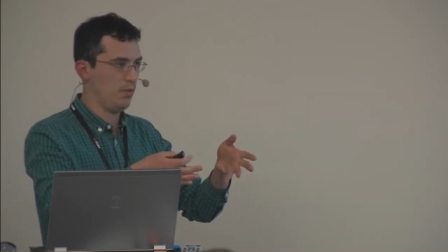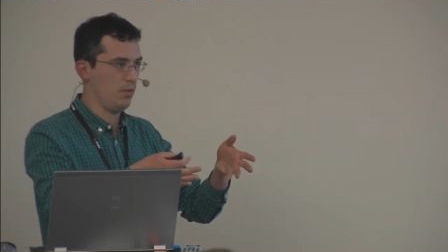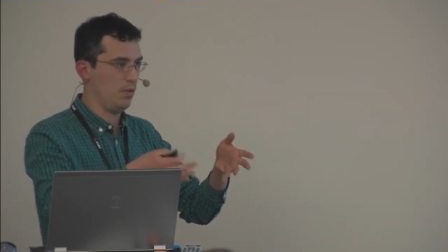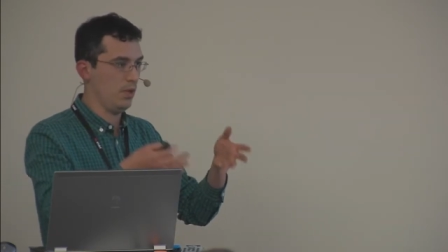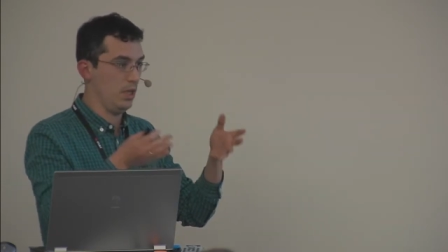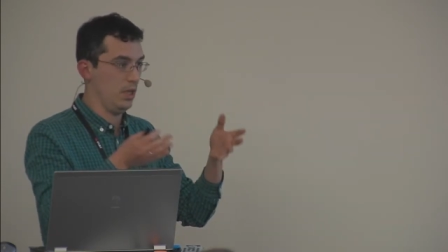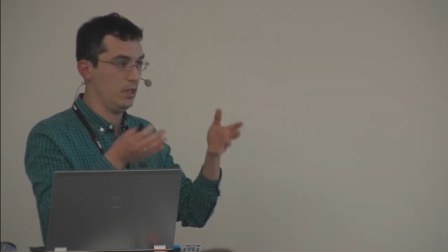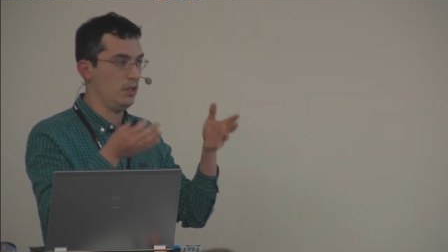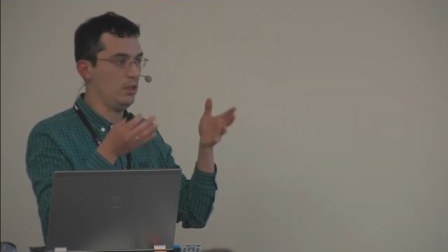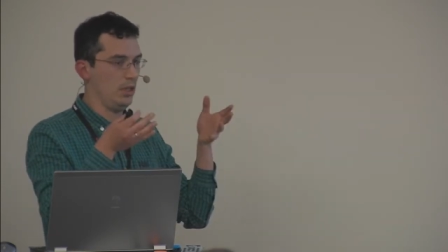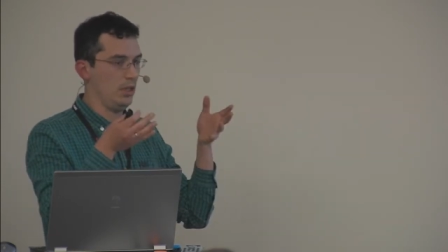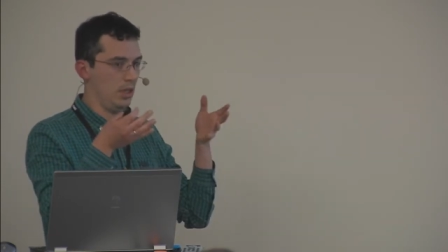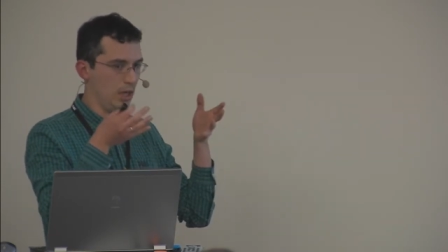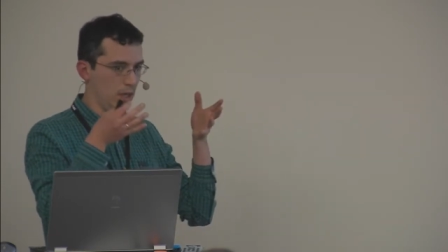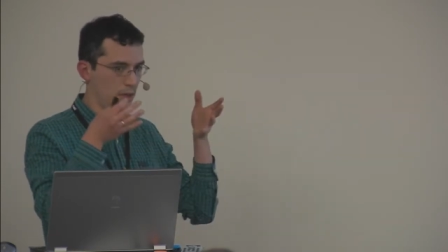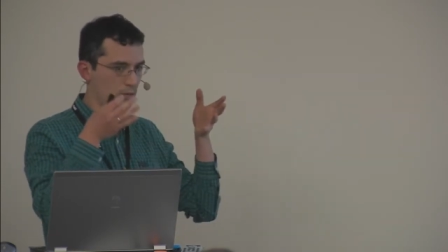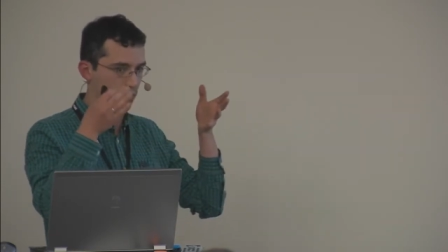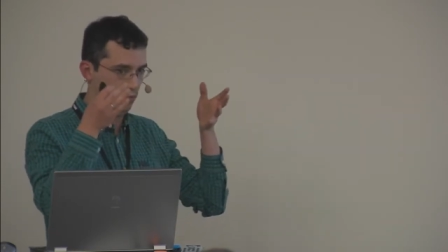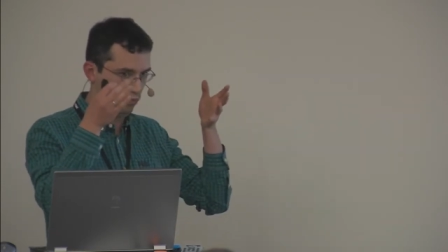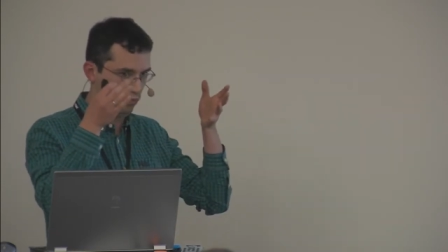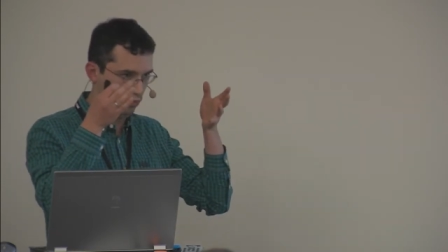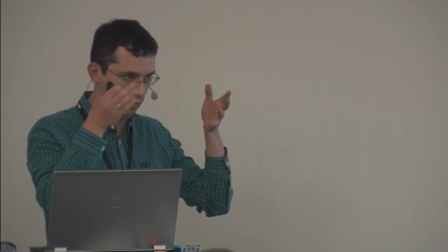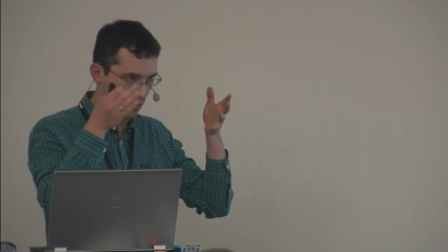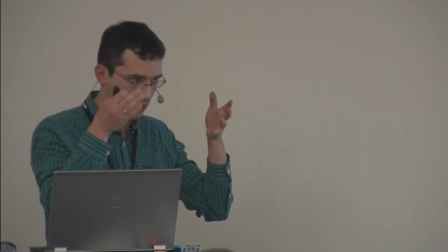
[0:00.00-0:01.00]
It's like,
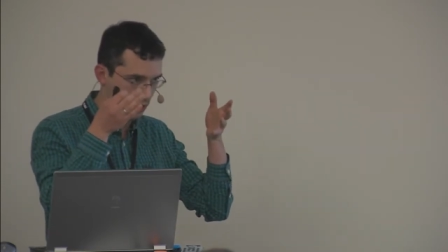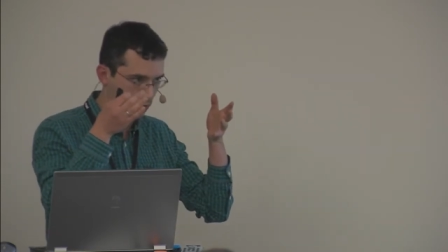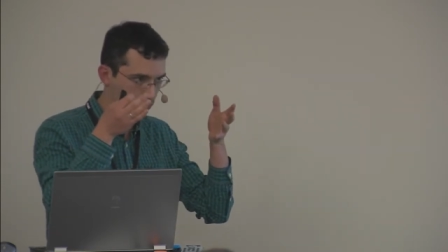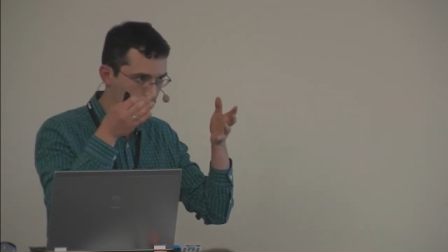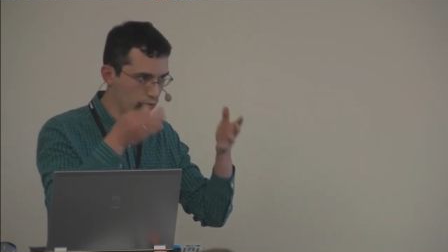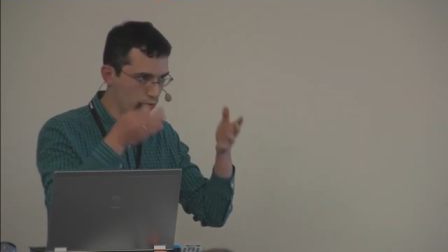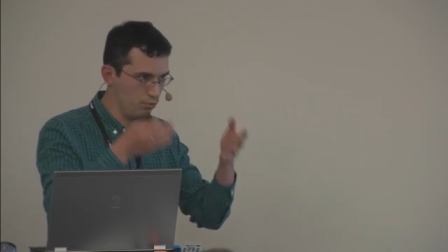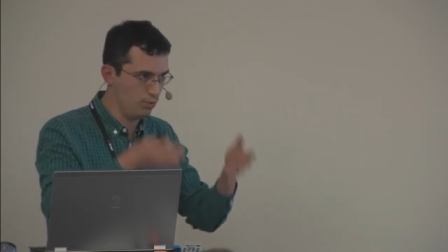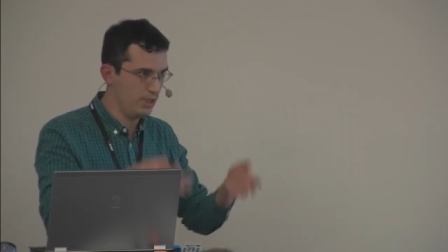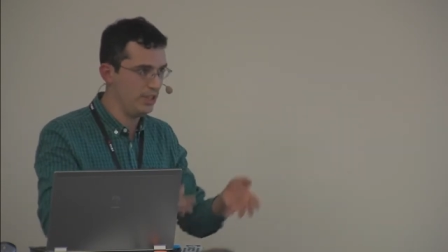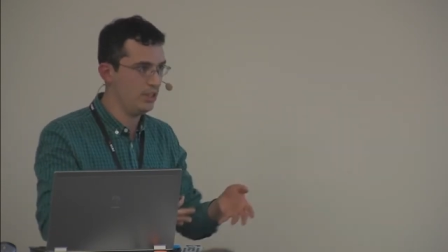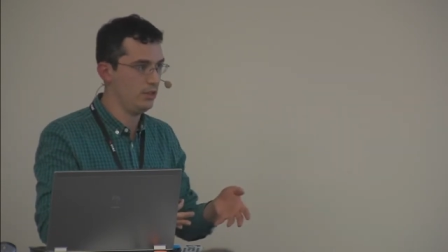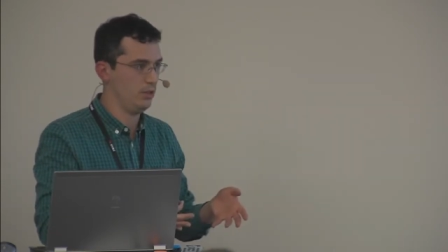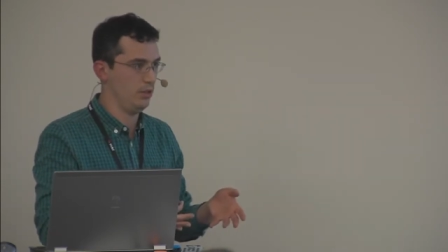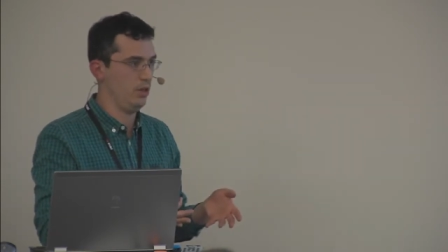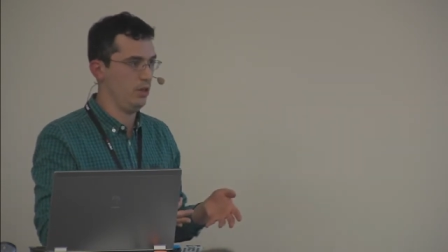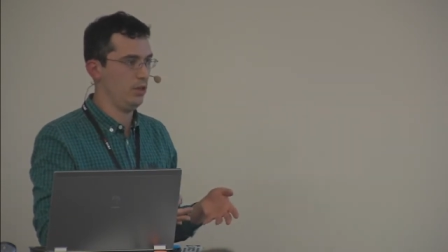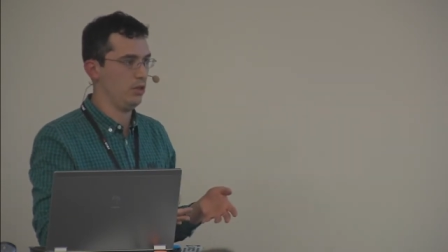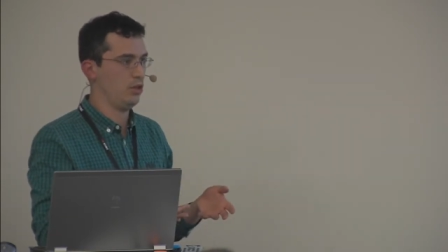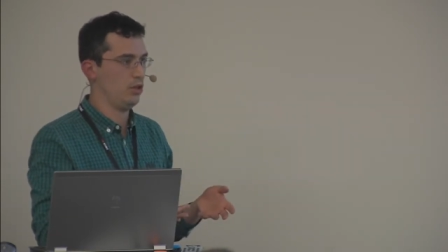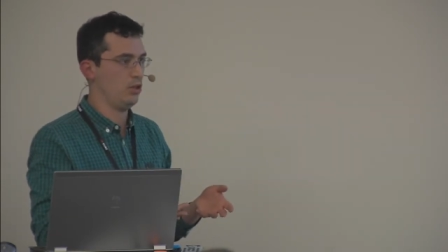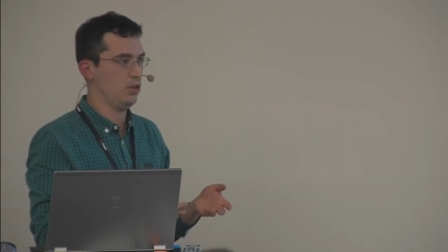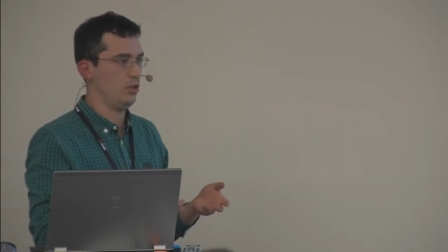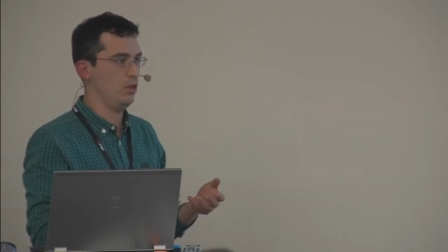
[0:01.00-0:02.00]
it's
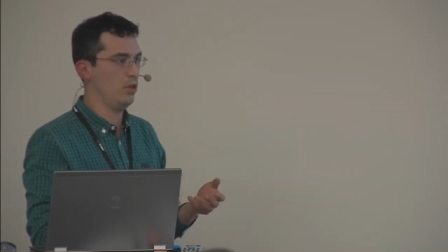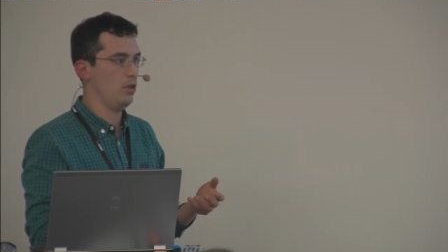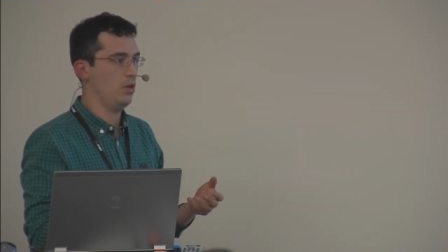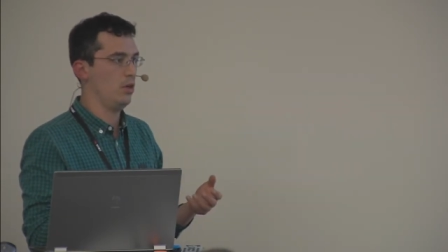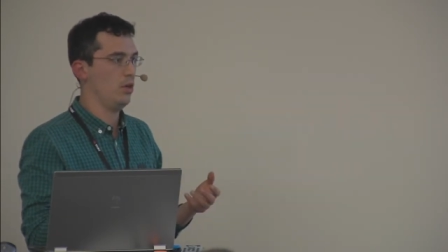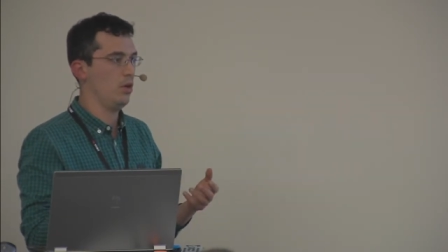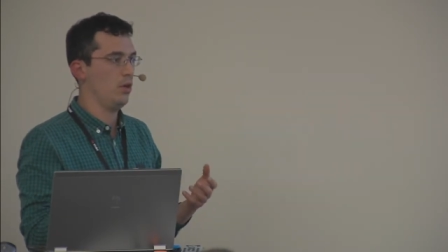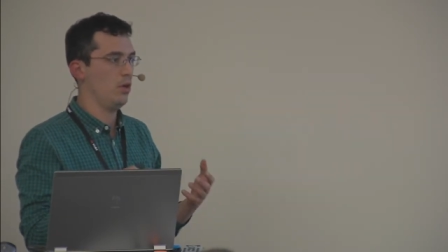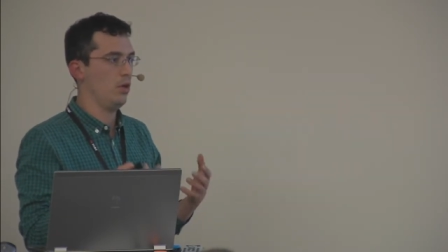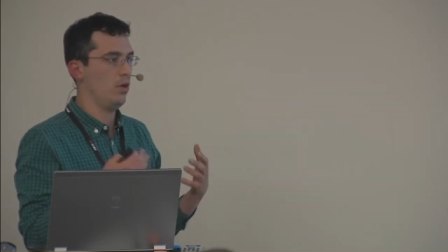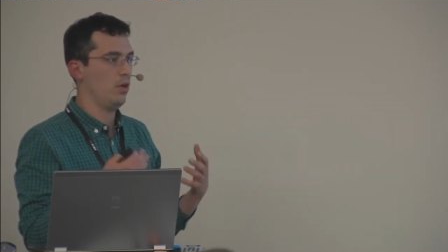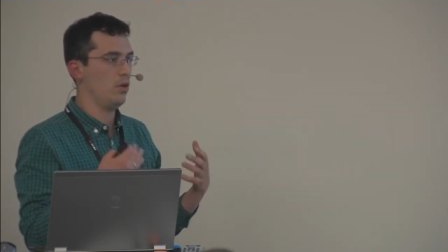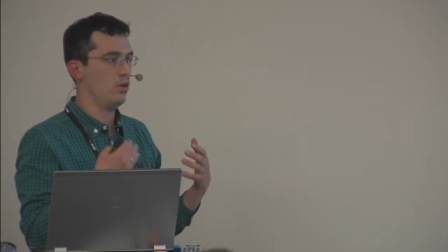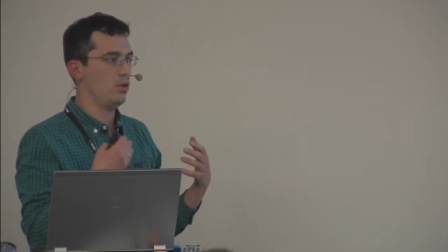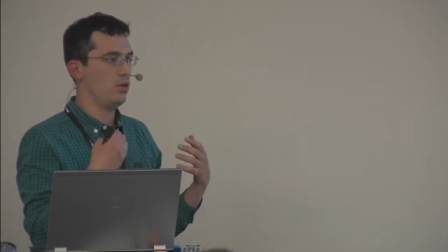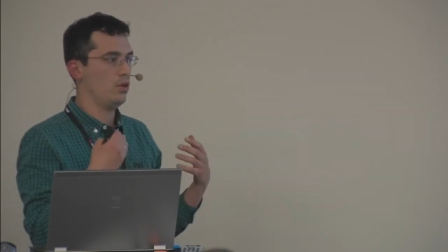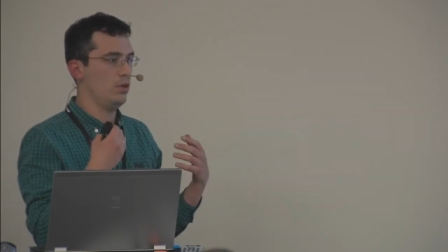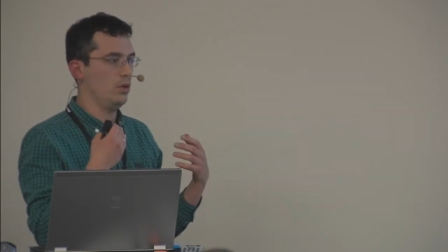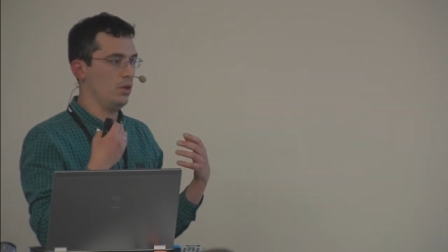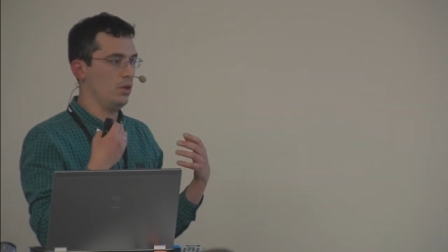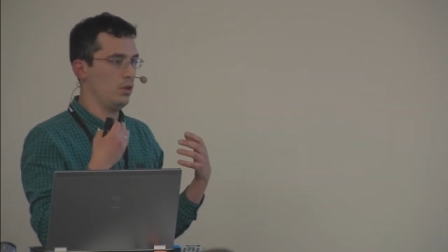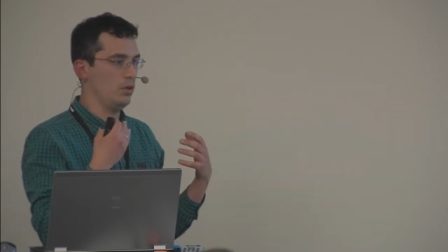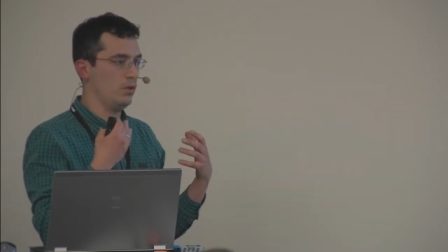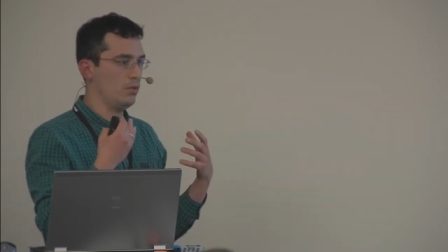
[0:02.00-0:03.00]
research,
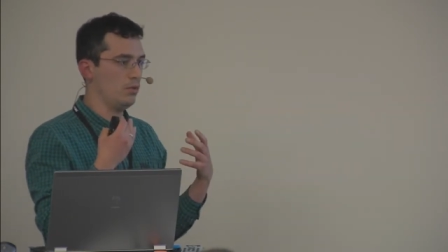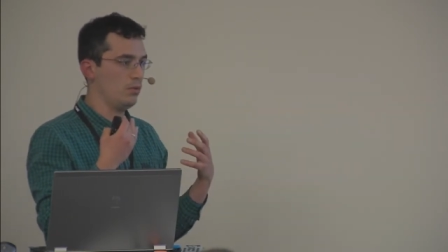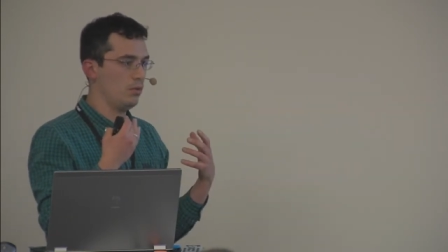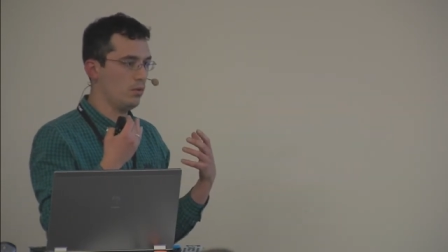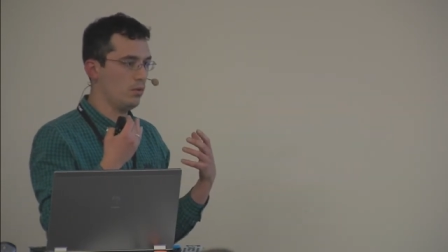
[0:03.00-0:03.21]
you know,